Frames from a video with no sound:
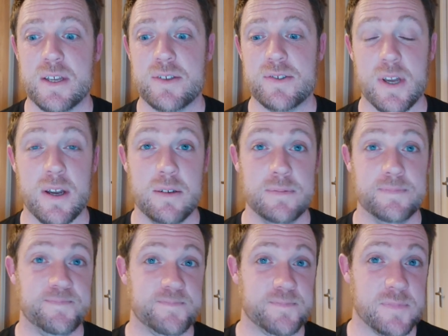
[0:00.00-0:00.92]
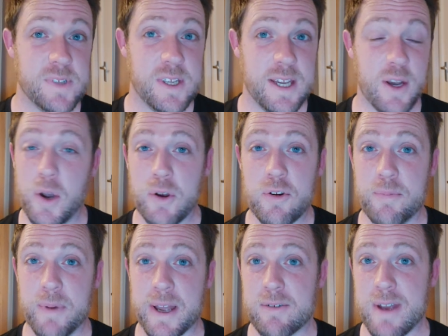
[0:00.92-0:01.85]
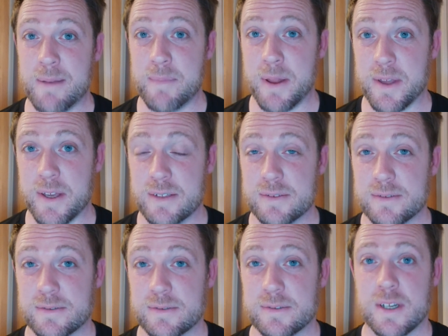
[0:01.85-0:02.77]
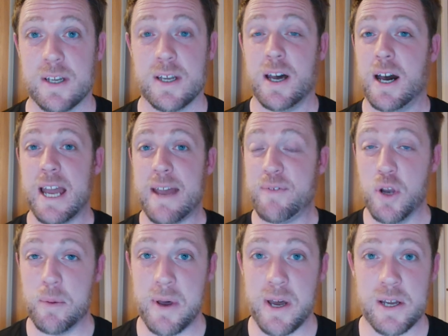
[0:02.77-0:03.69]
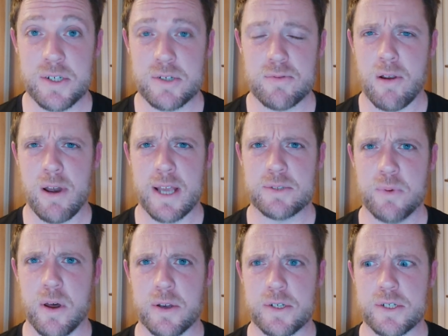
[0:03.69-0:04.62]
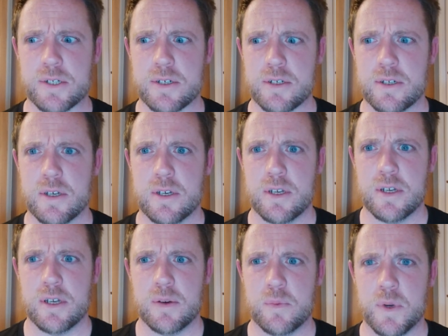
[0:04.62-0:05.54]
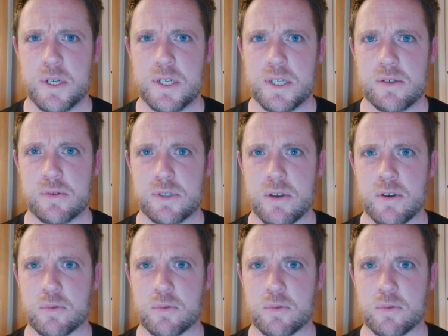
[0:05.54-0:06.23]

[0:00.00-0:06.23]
So, in honor of my grandmother, I have an homage Rolex watch which is also